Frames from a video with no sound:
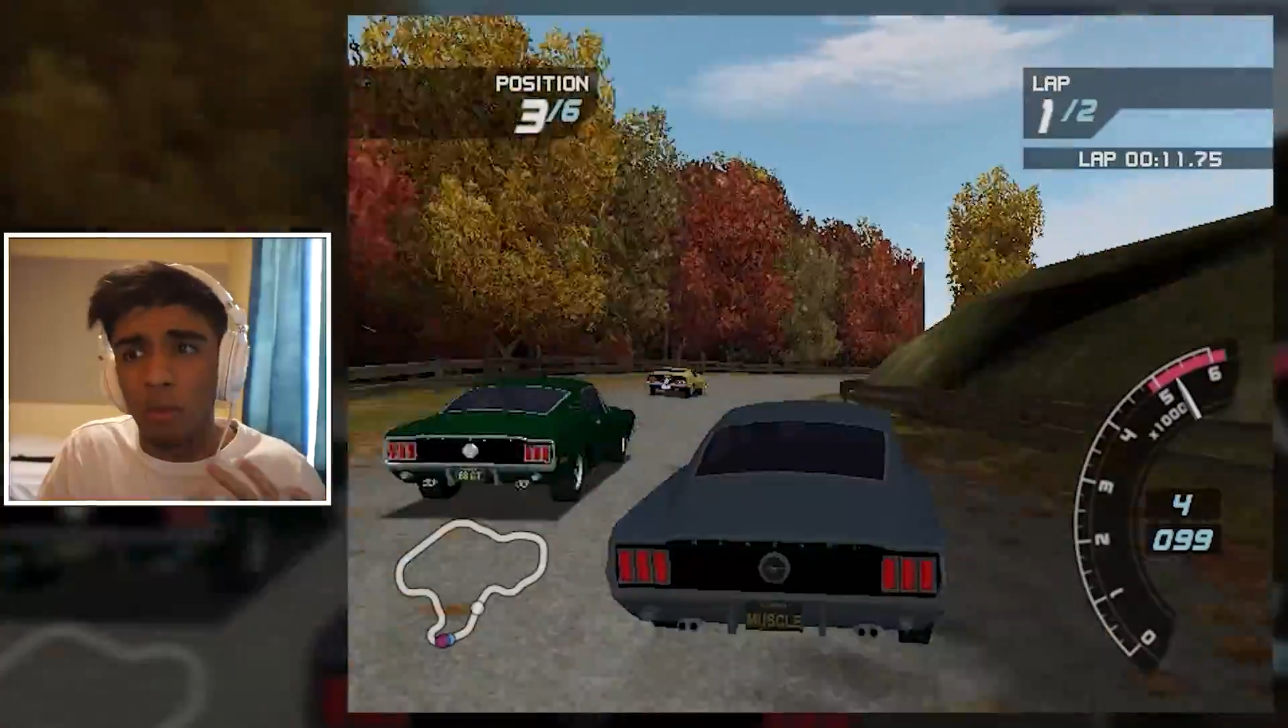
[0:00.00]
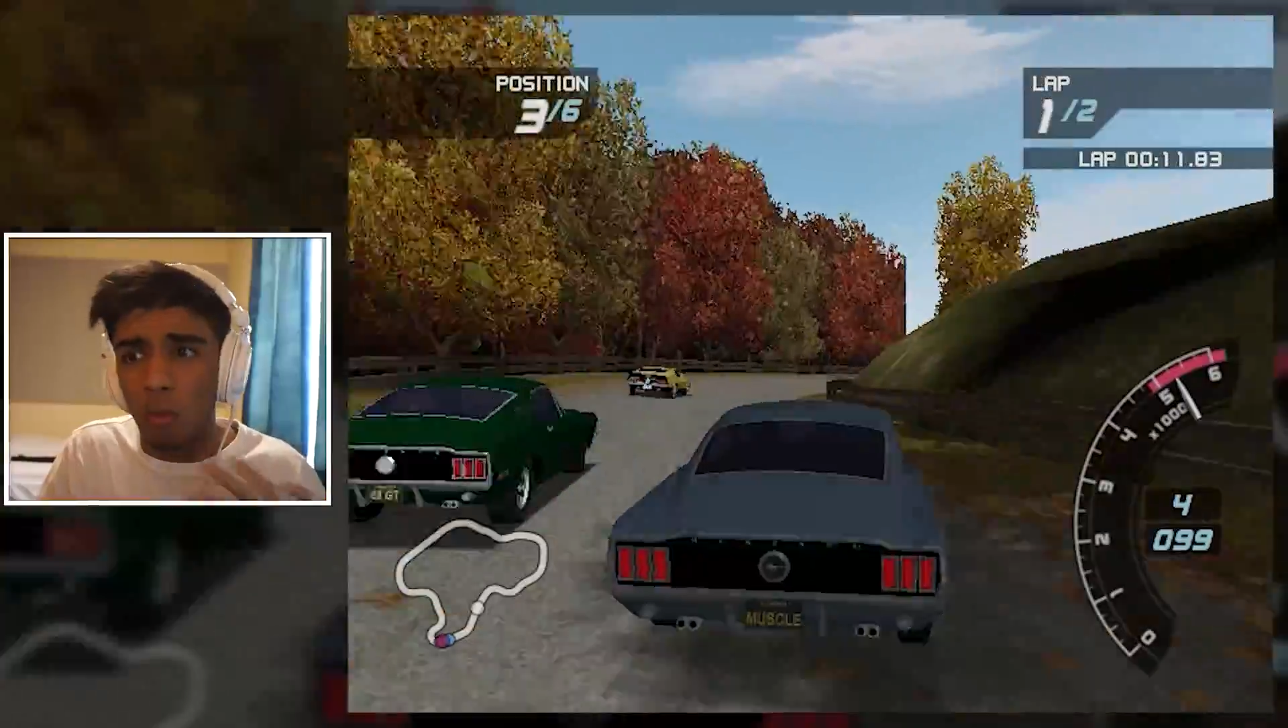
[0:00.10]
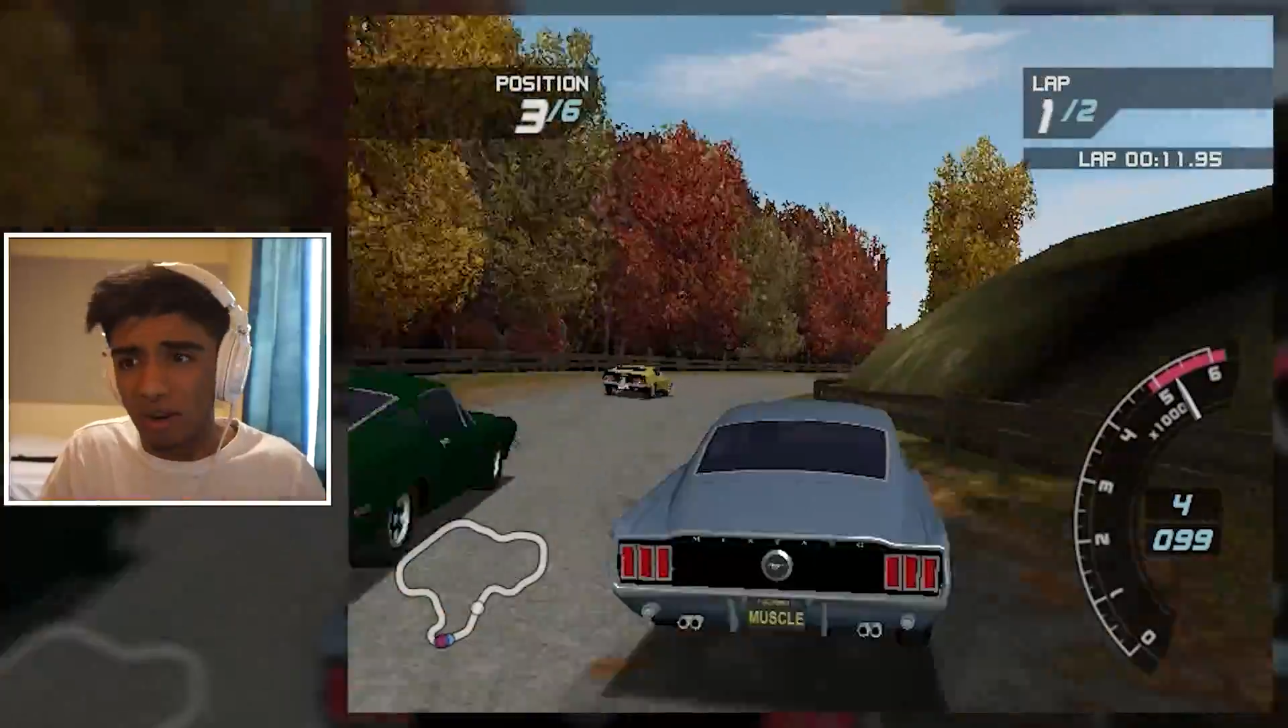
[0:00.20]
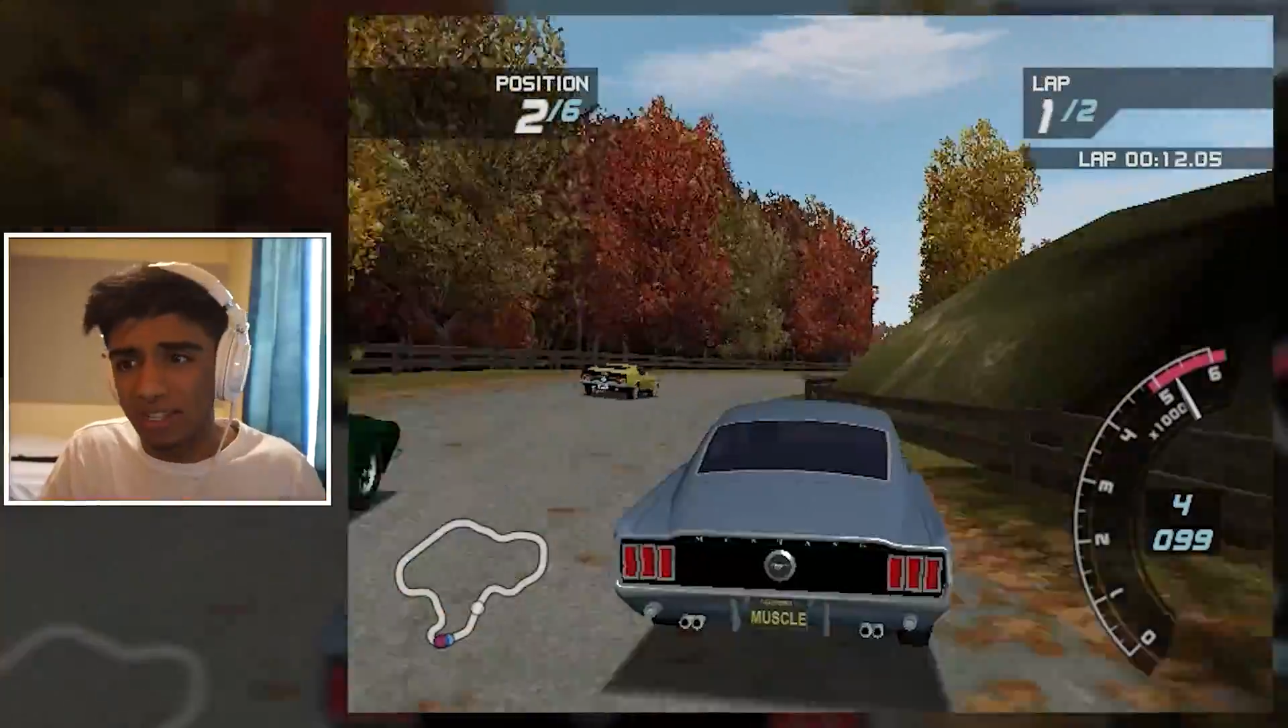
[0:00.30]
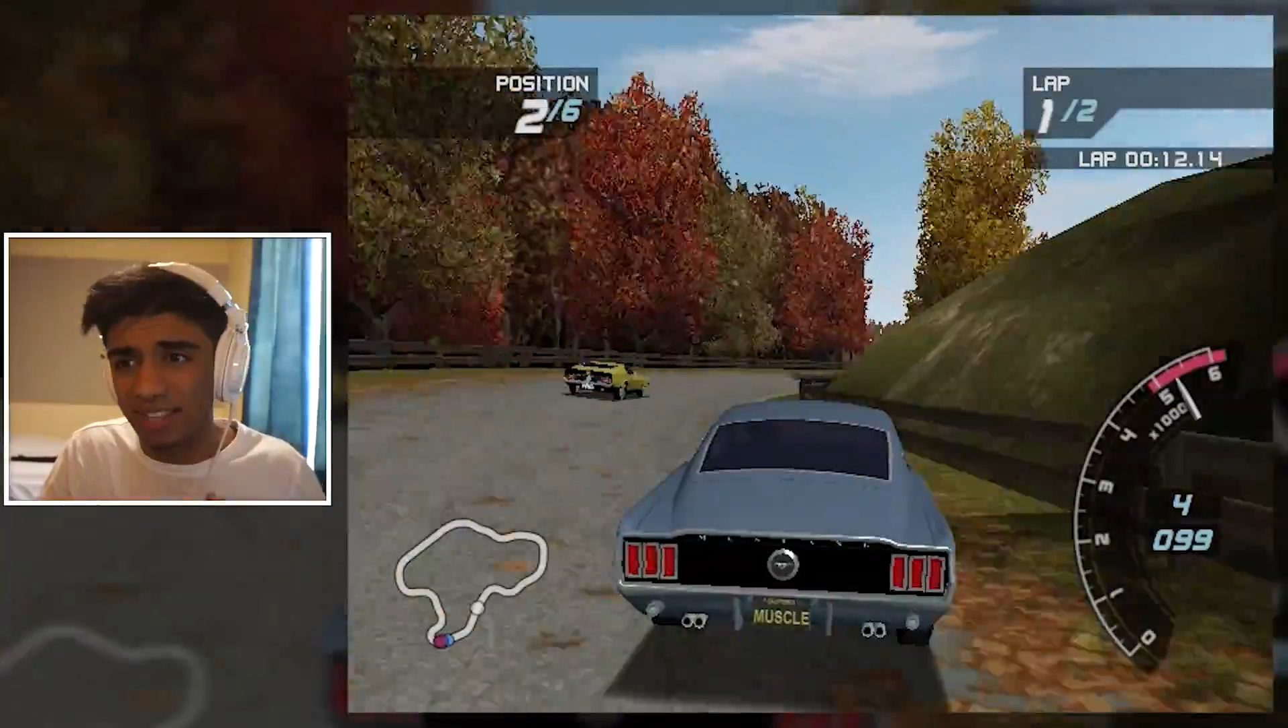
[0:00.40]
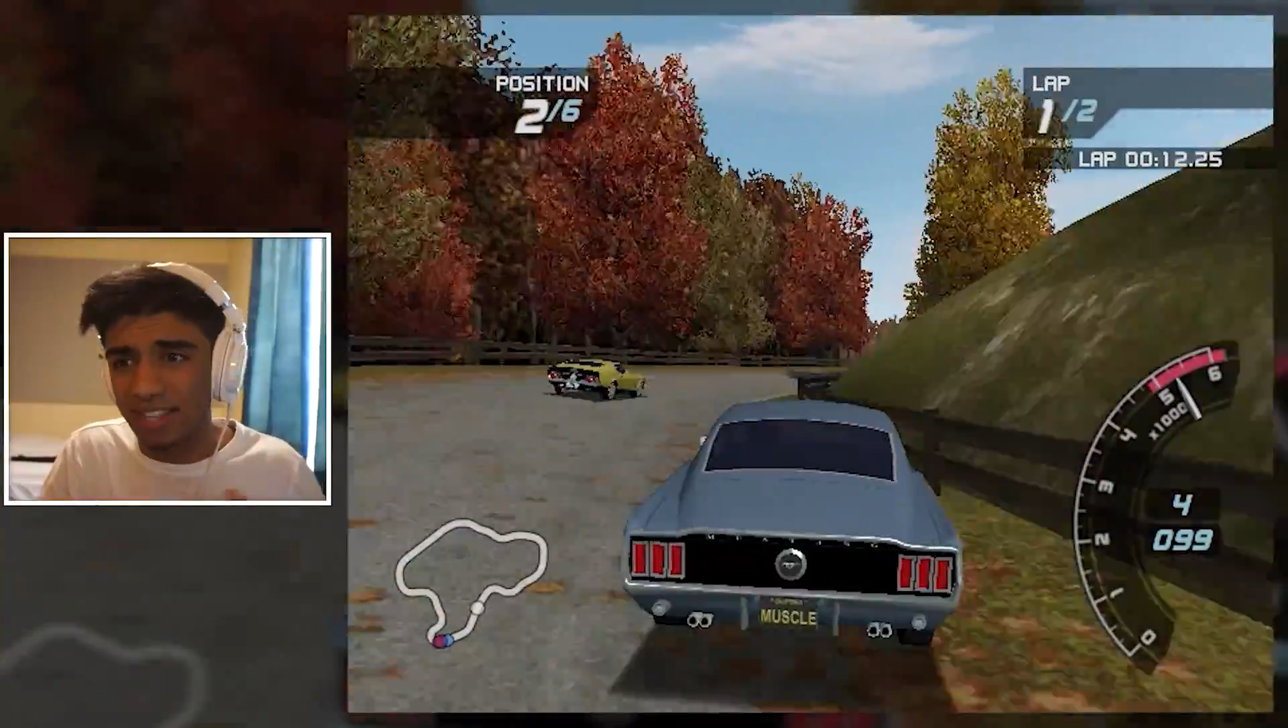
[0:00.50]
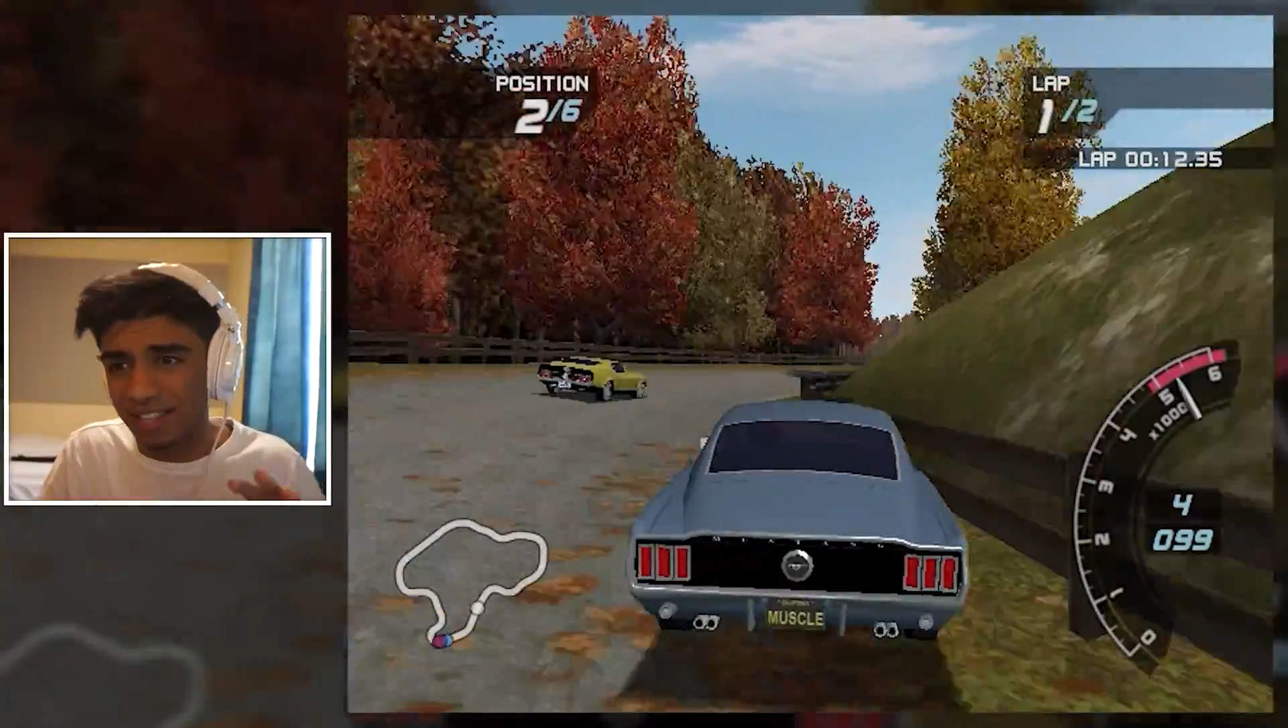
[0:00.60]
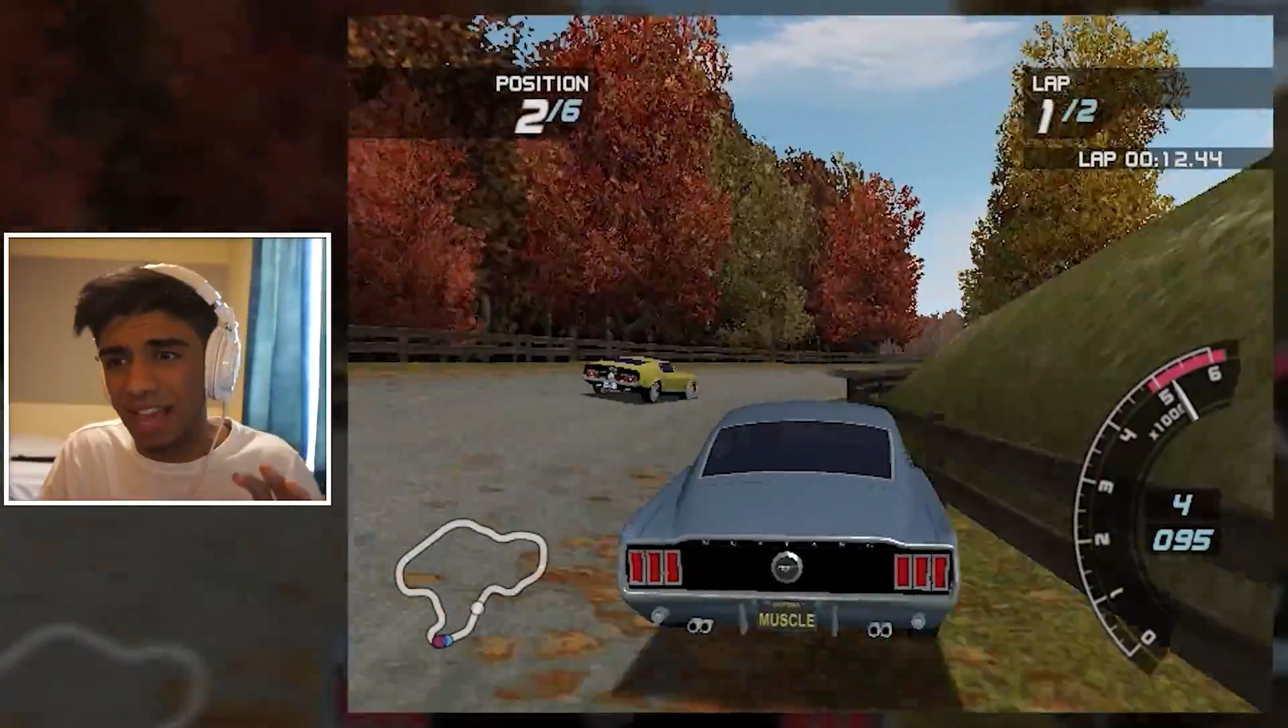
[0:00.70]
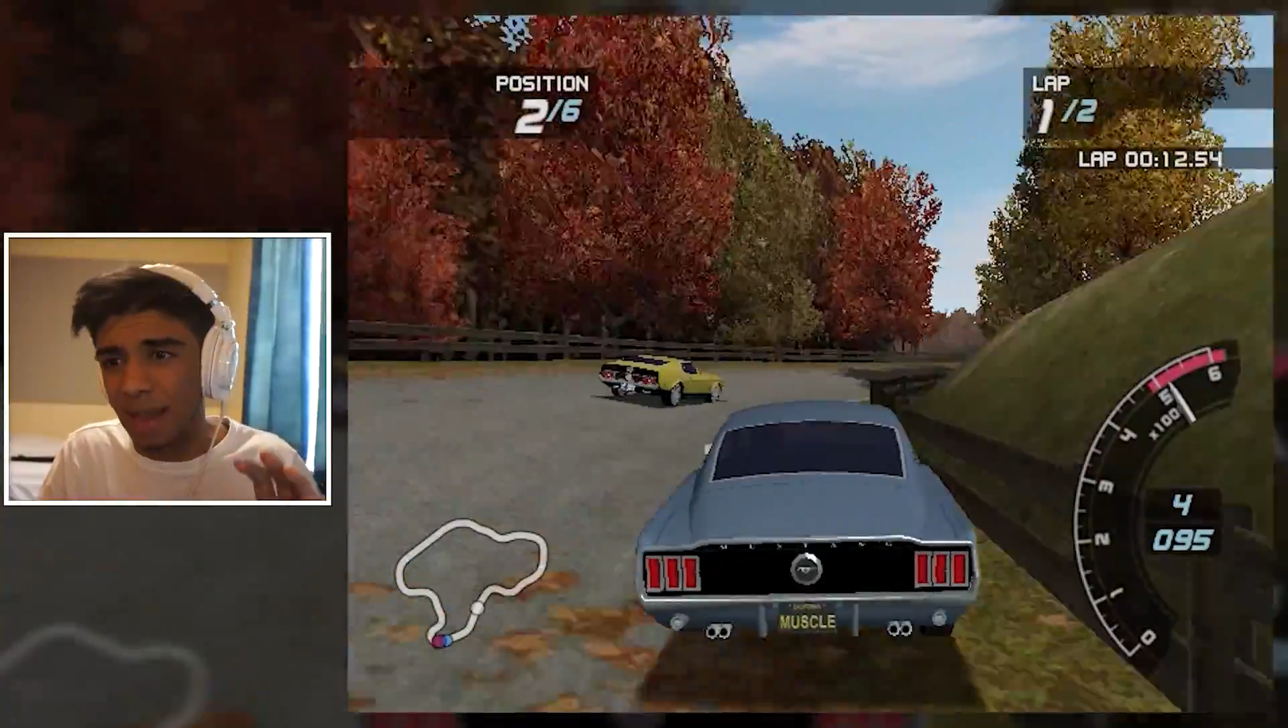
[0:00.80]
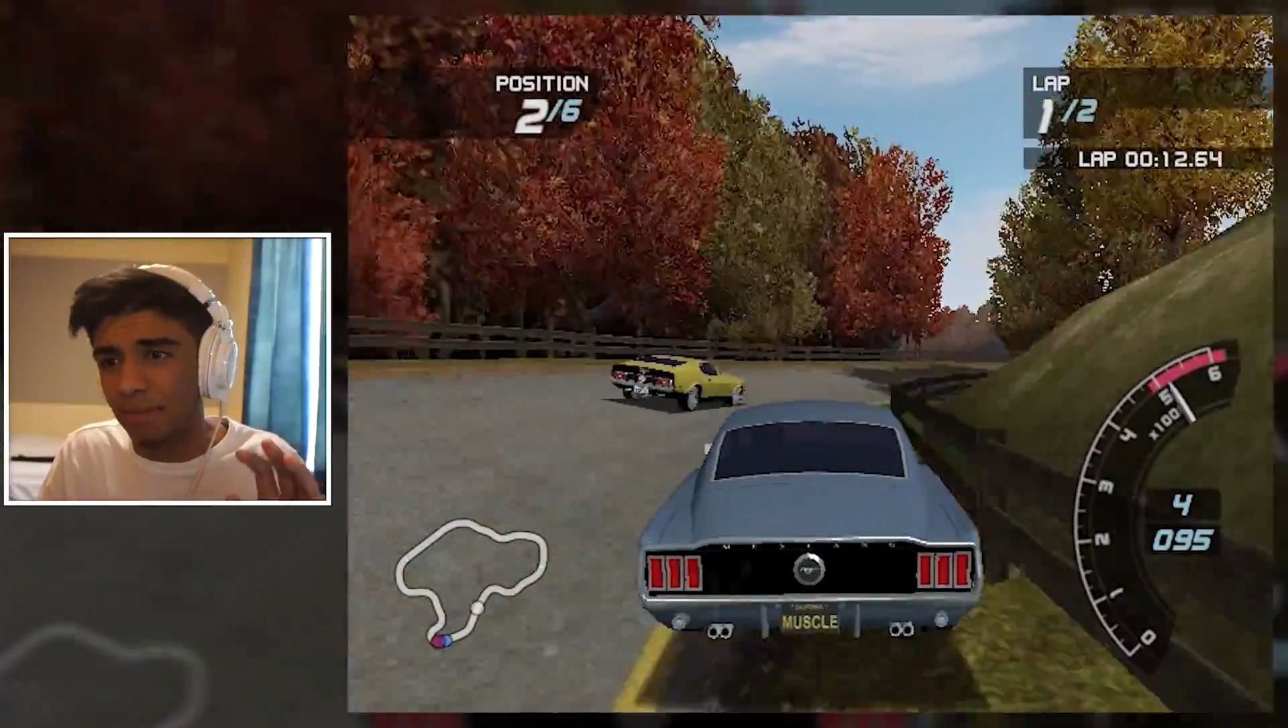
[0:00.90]
wanted this
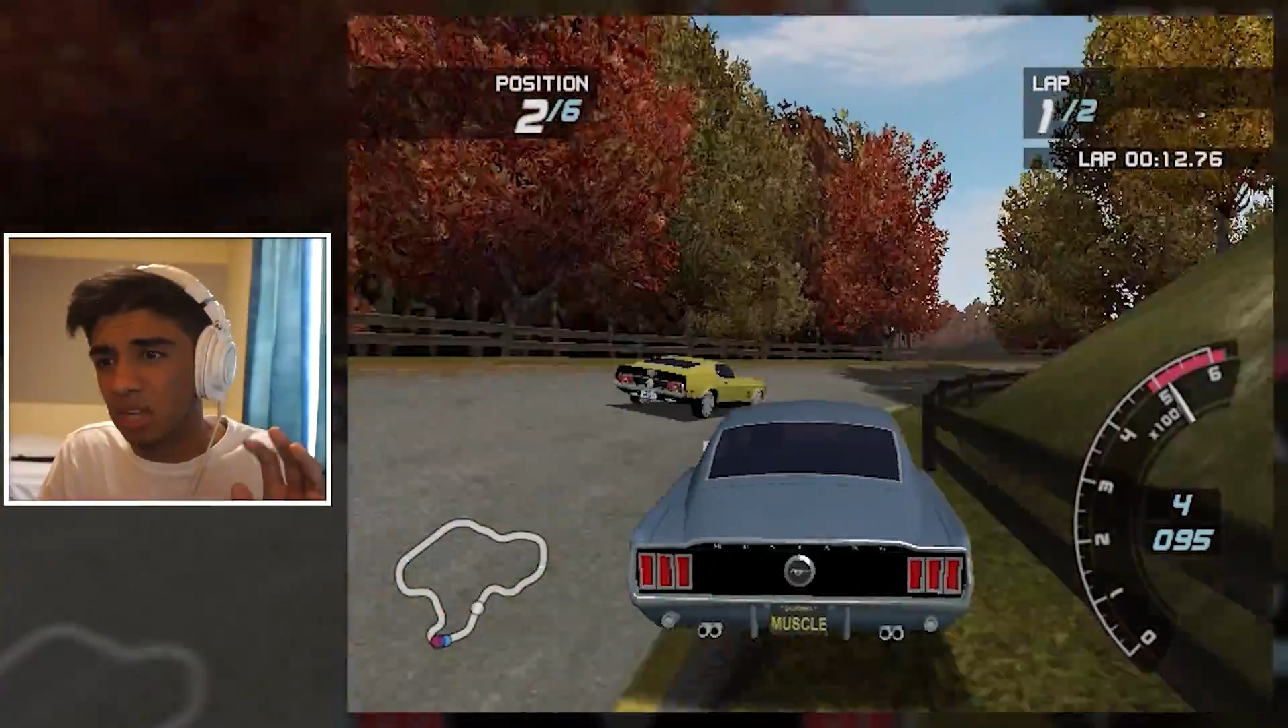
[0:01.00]
game